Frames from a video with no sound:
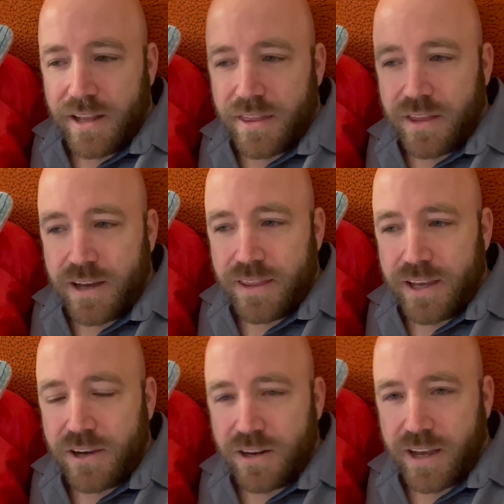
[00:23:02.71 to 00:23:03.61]
thought
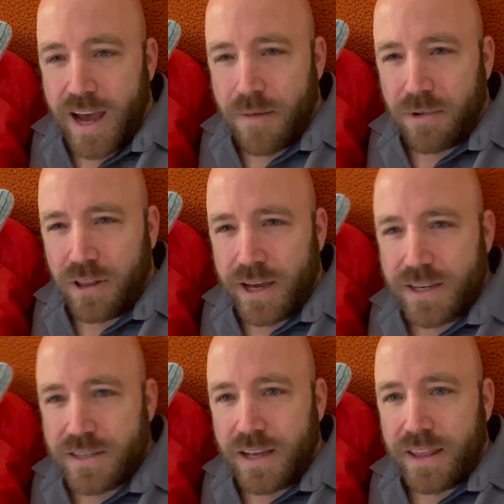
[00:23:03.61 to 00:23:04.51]
they could have
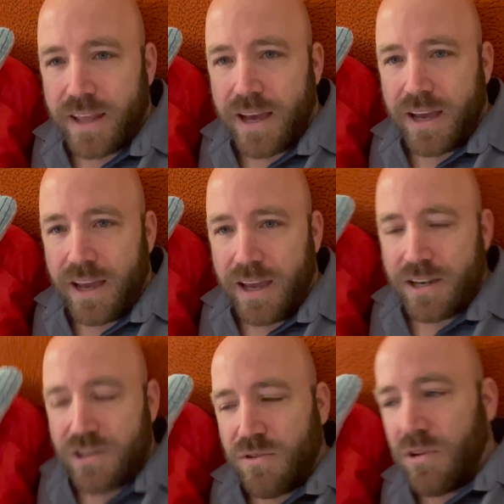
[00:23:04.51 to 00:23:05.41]
capitalized on that
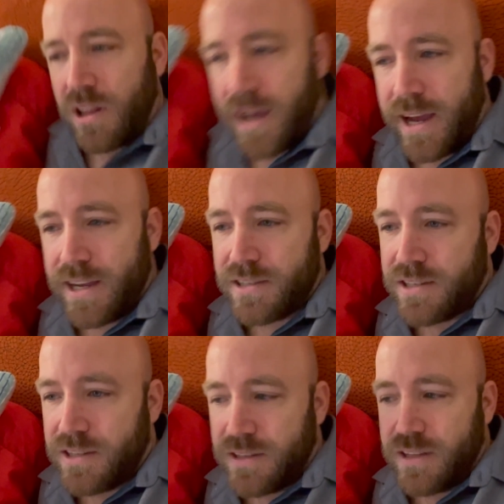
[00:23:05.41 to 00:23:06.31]
and
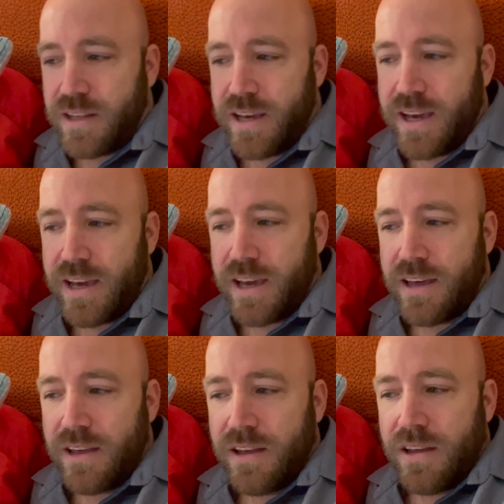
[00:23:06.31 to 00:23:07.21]
utilized the
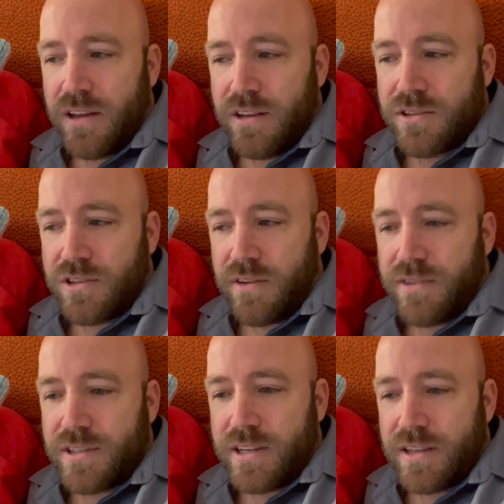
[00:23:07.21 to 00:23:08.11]

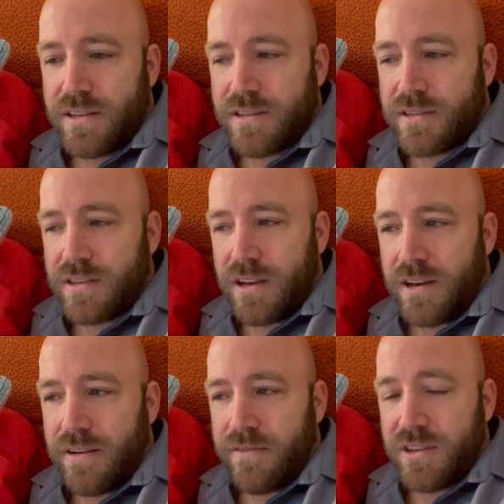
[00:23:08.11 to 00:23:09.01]
services
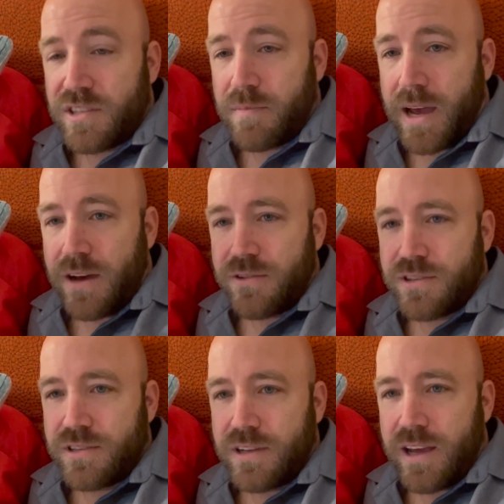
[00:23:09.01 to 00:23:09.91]
of the
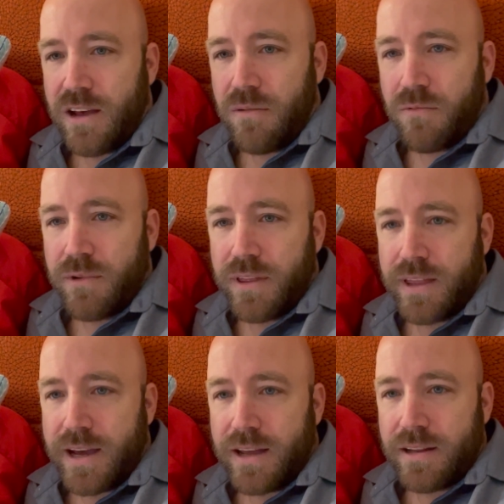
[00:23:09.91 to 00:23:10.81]
spouse to help with
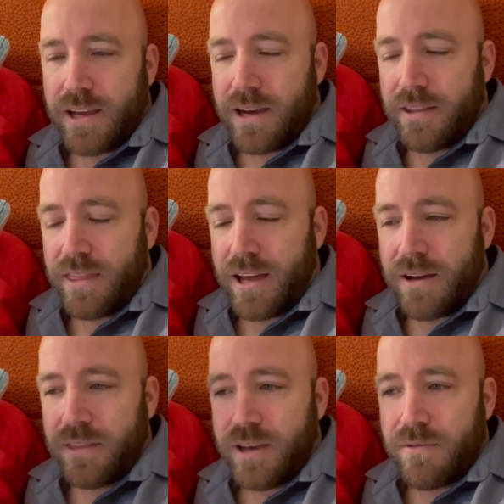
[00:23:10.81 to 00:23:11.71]
that. They, I
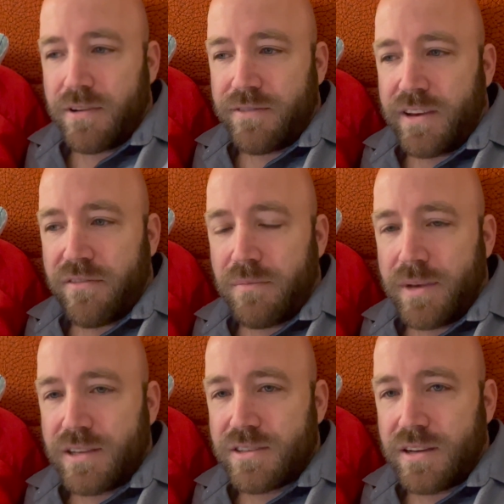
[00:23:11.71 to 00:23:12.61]
thought they would have given
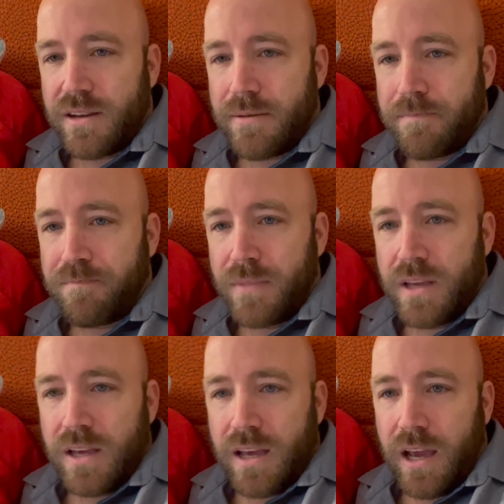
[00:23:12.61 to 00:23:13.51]
me some
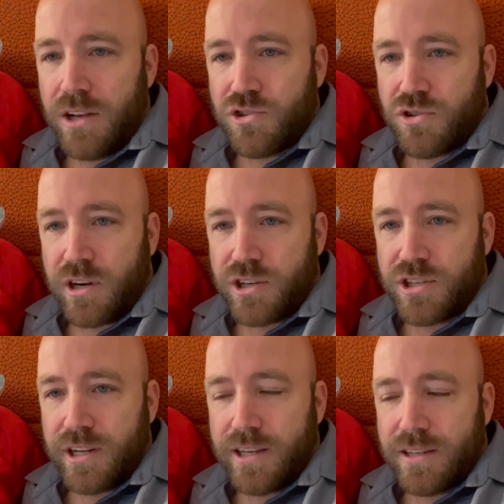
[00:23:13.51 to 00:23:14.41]

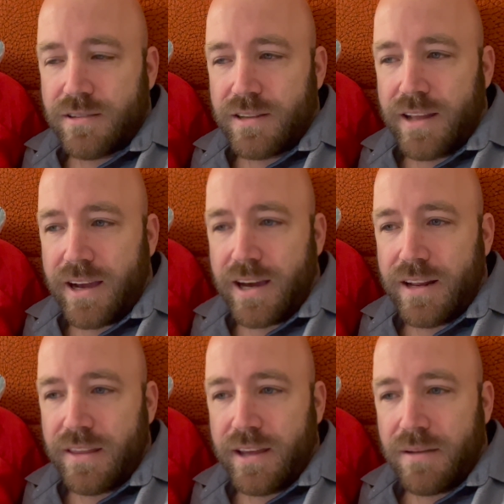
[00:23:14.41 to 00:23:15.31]
instructions and that kind
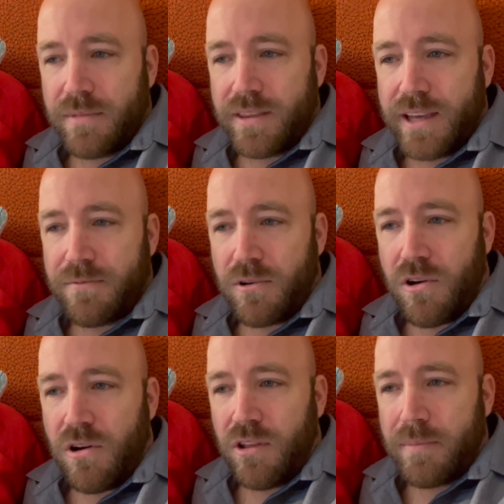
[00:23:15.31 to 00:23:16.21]
of thing, but they were
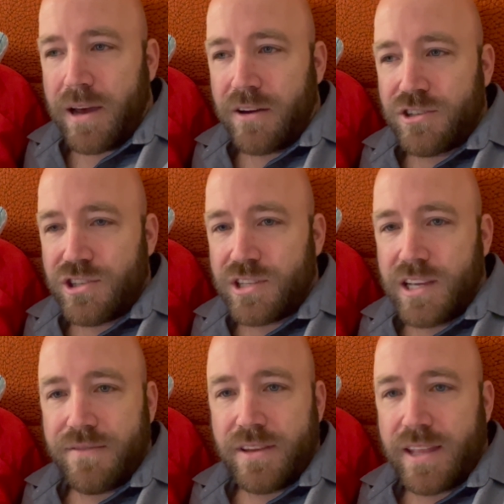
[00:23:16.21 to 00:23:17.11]
all about just
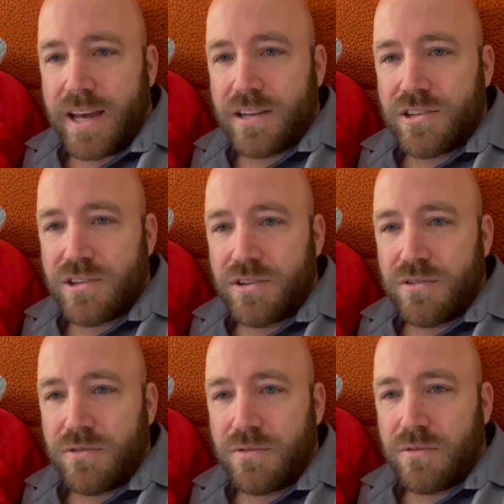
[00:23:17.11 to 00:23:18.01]
giving that
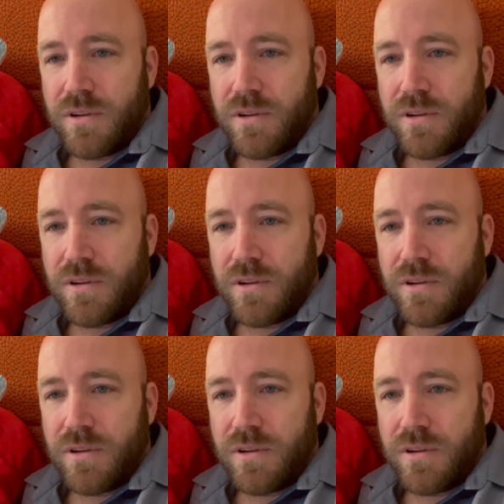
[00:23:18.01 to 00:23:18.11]
to